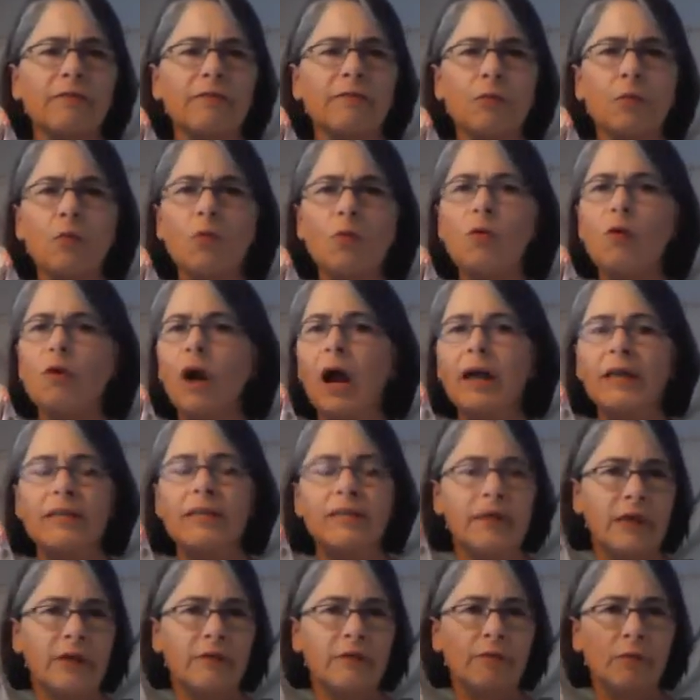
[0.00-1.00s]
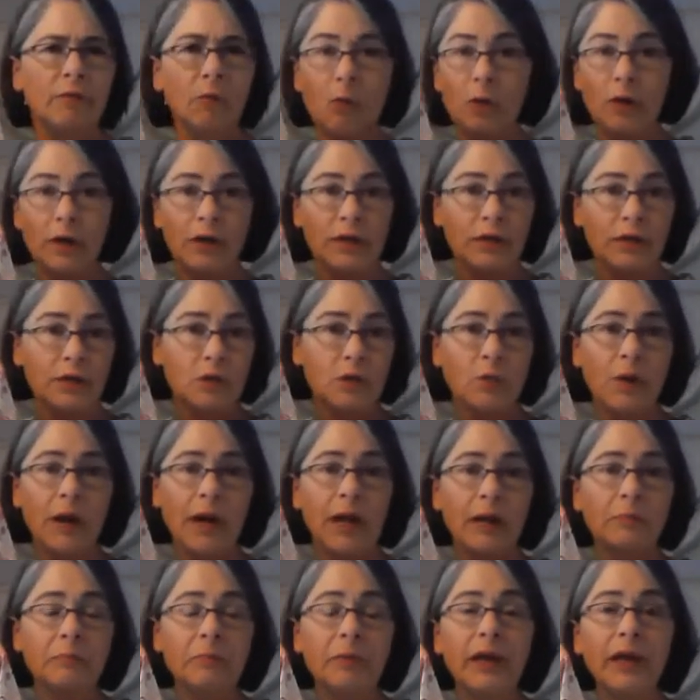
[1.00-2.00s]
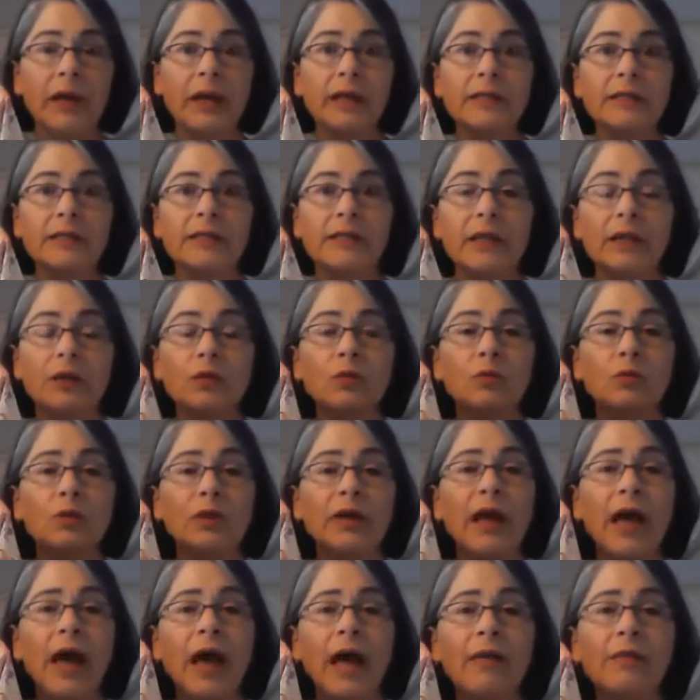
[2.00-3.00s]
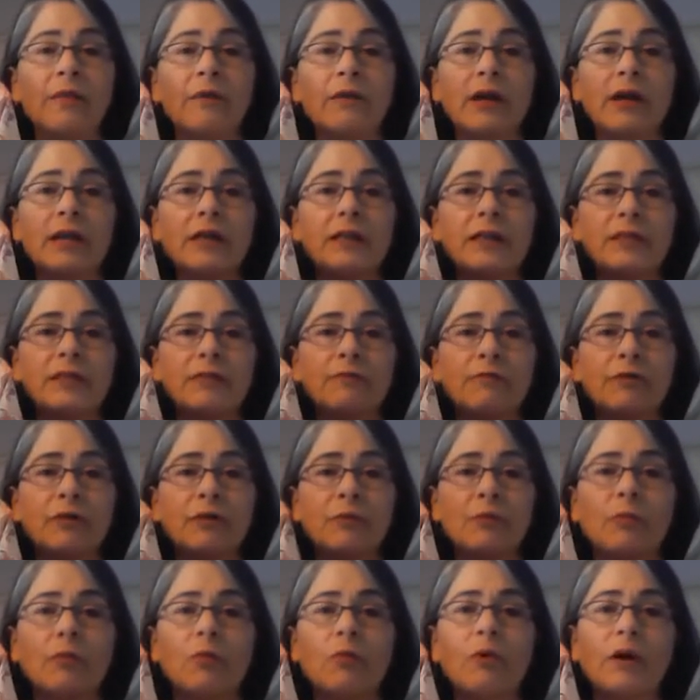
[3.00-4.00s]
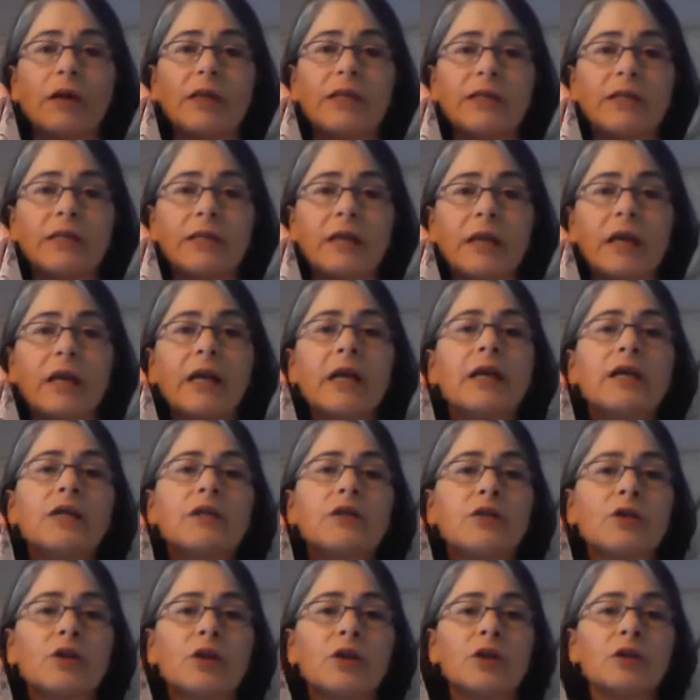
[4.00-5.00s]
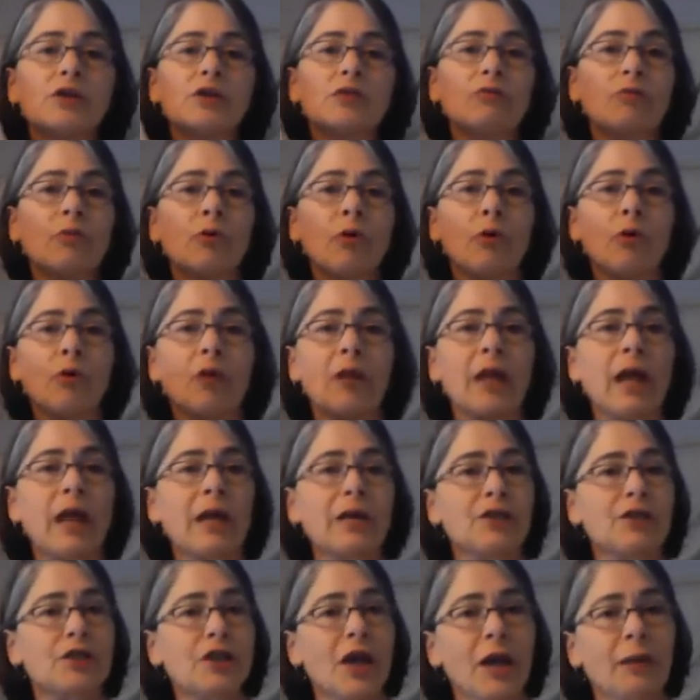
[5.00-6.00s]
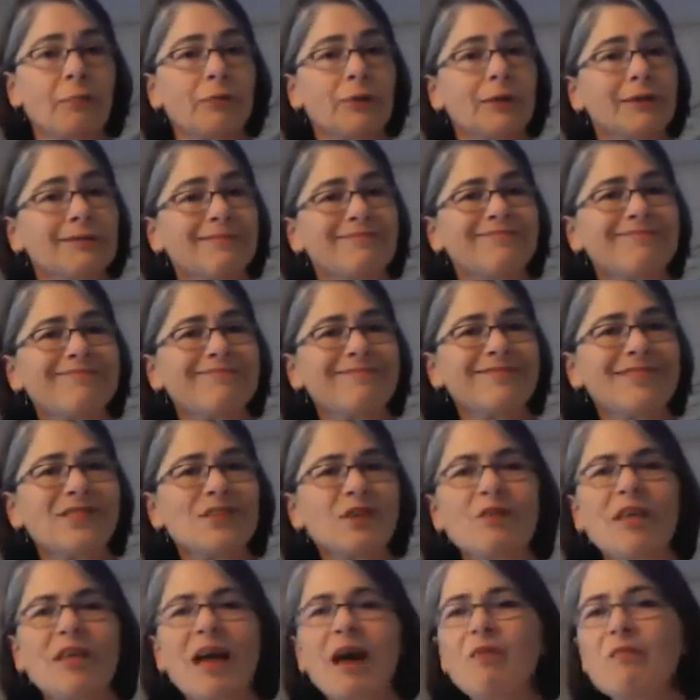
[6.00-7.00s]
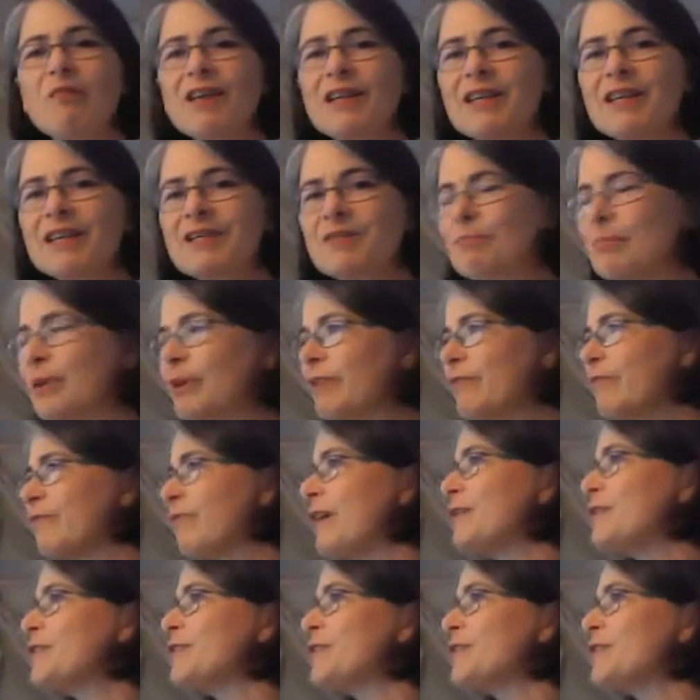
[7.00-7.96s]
4-inch wide band that you gather at different points to control and shape. So that one is big fun